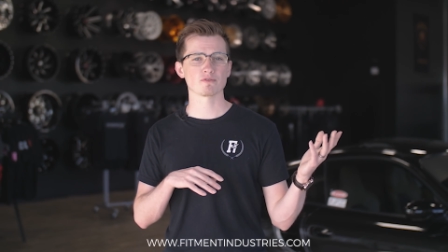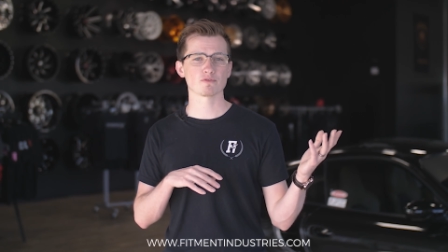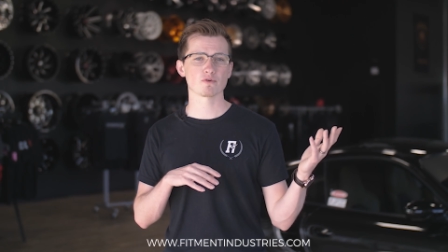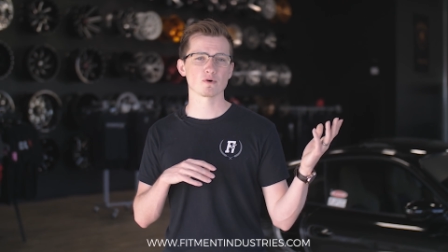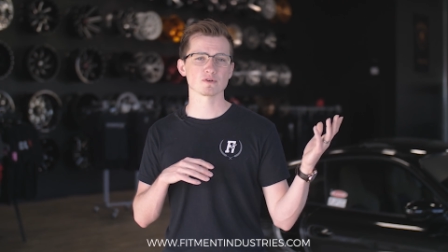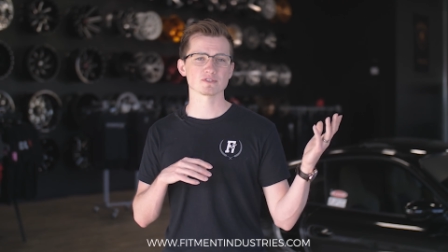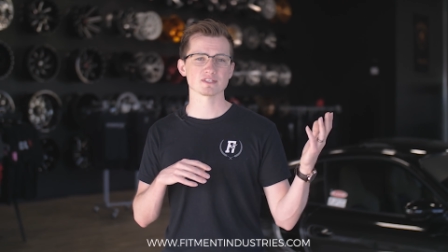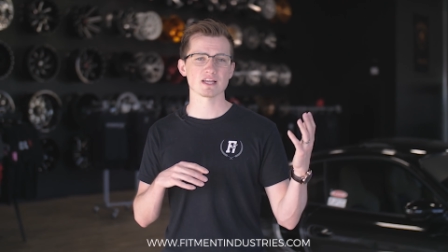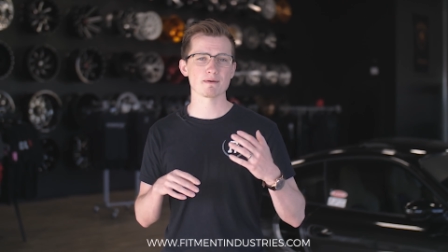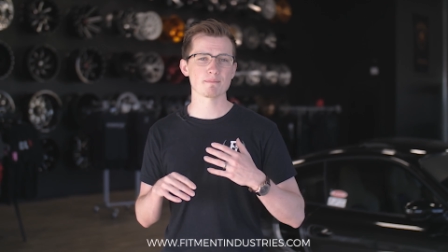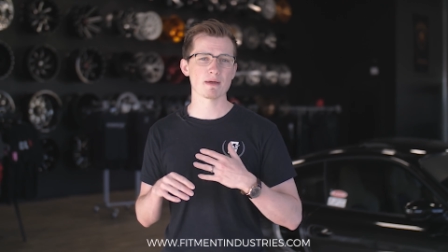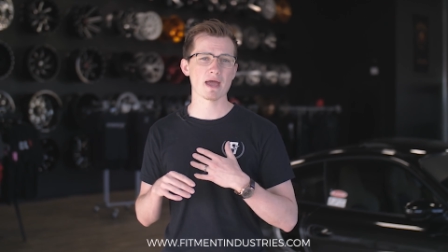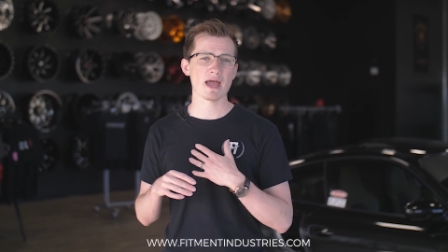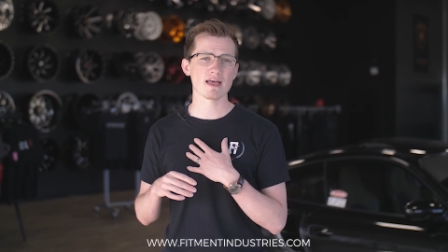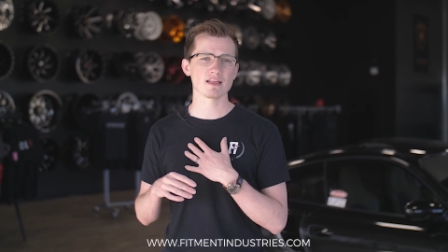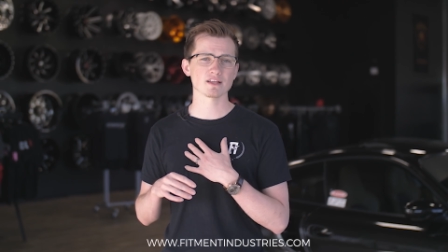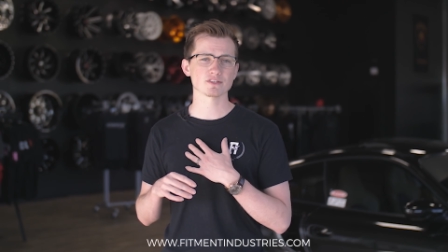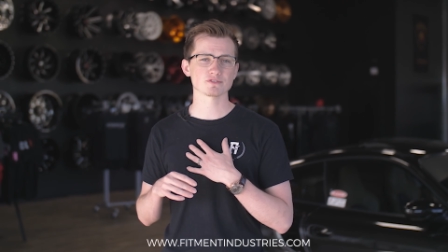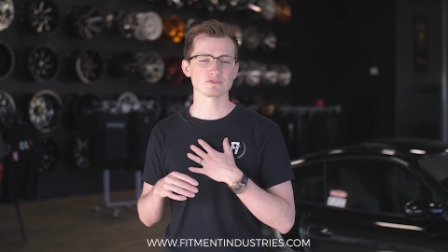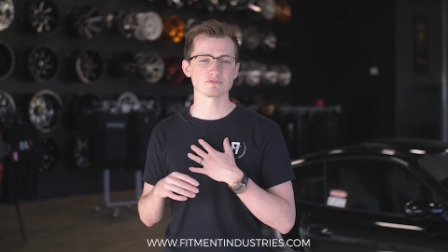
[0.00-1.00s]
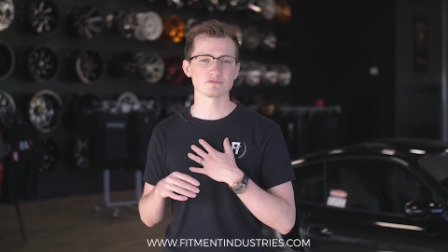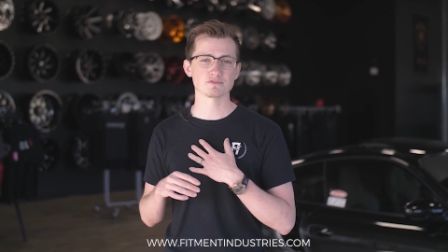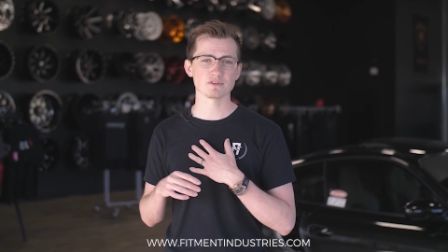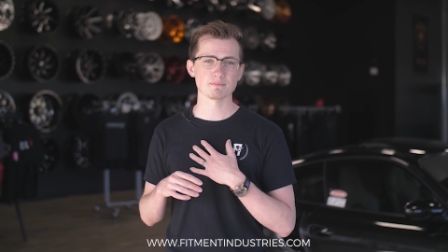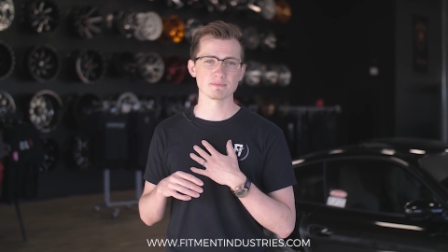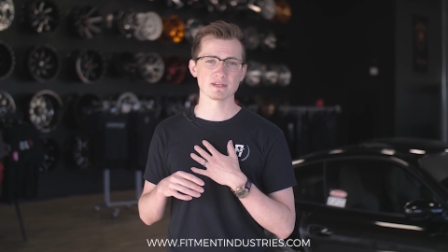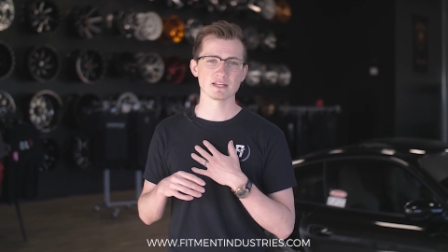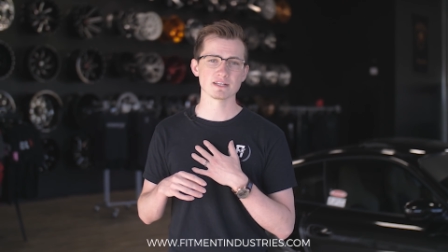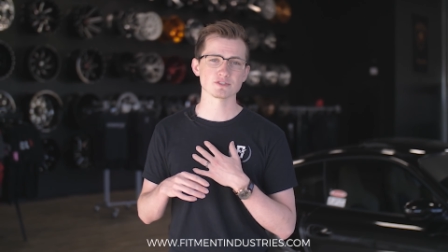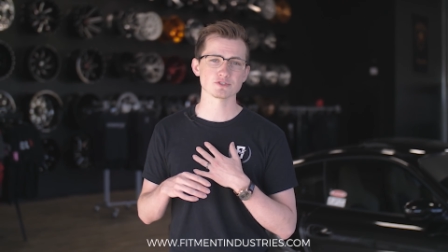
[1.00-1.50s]
Of course, I'm Alex from
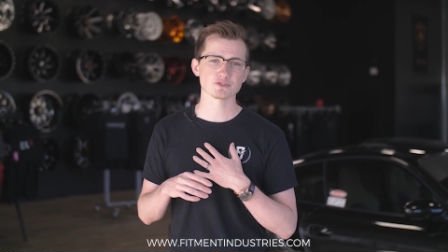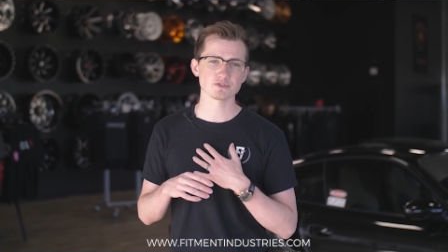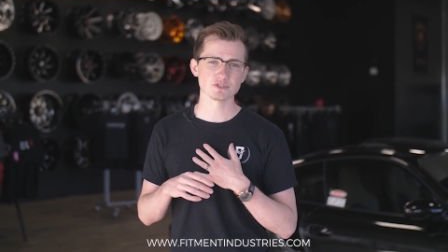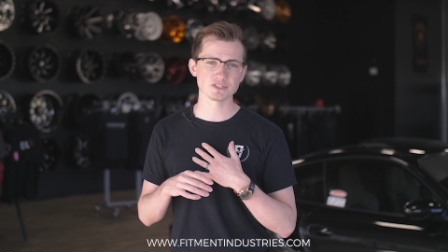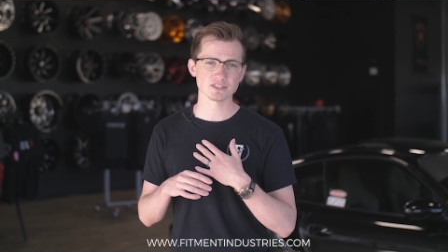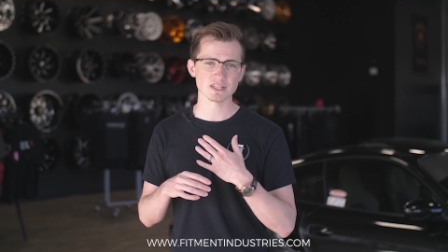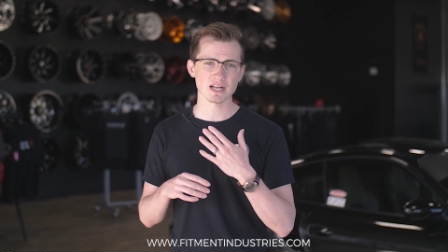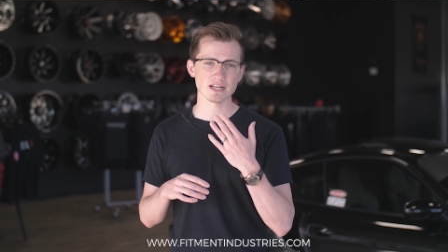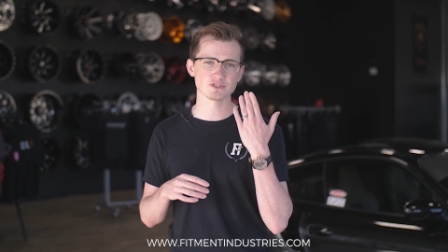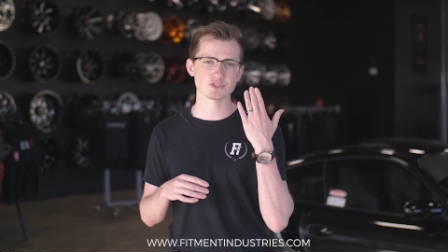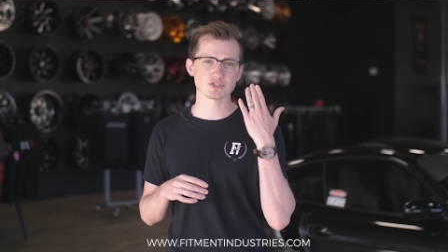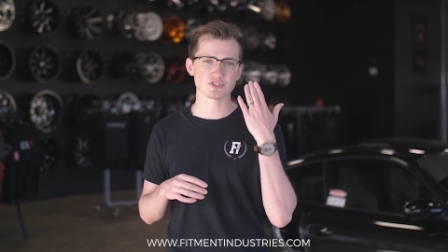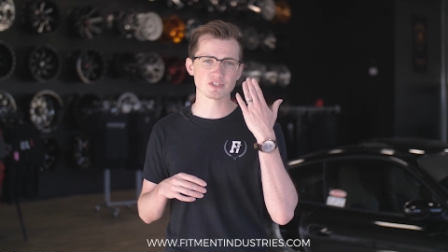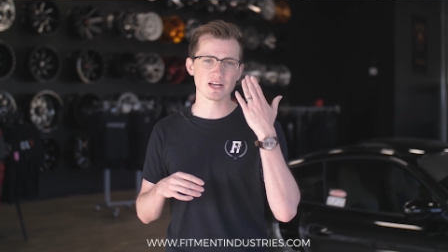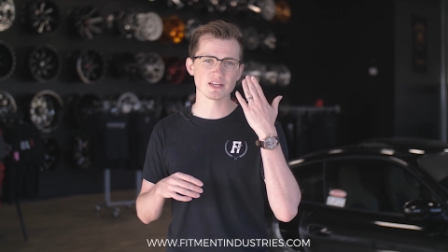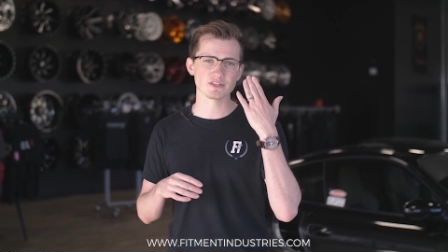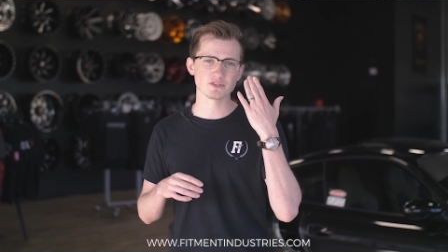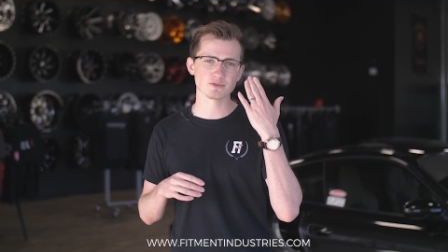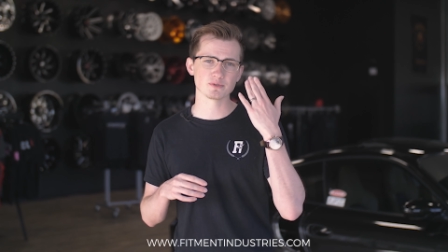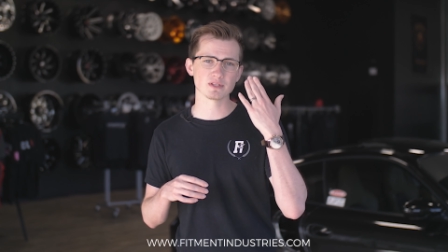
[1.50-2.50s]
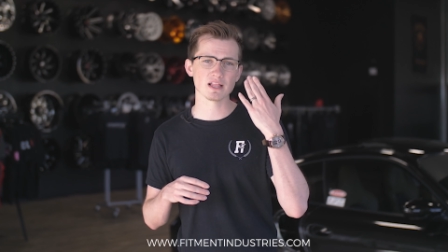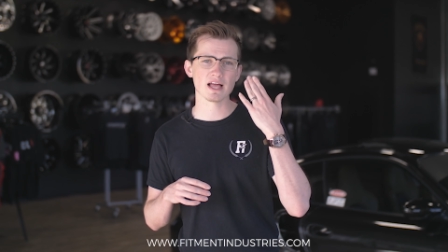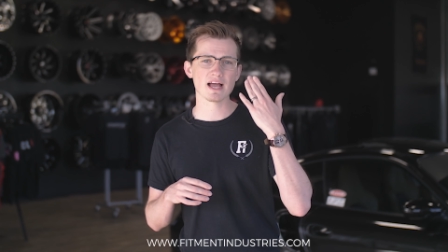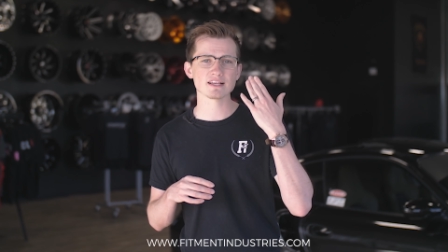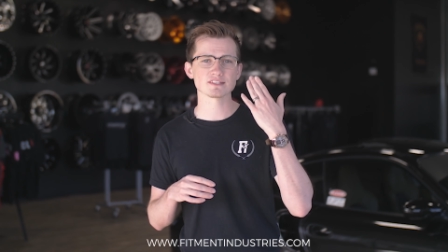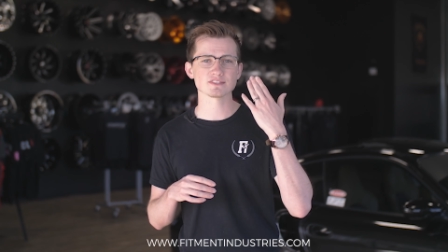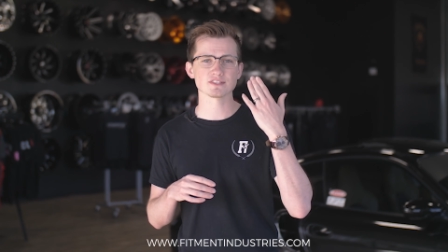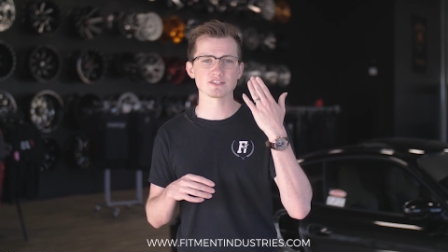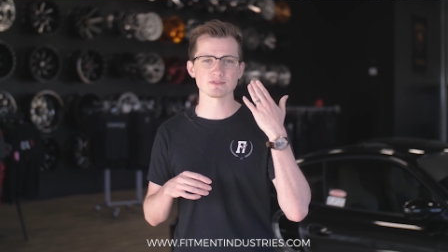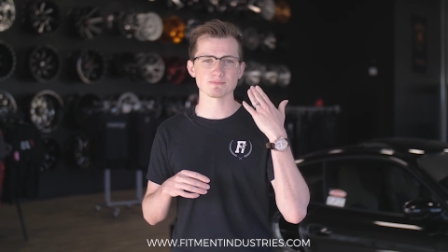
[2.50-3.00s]
Fitment Industries. I just got new
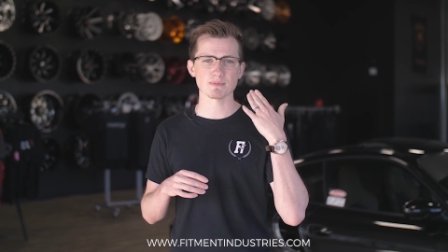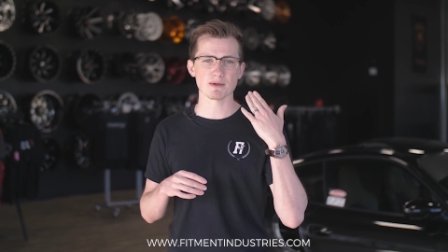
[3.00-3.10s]
glasses.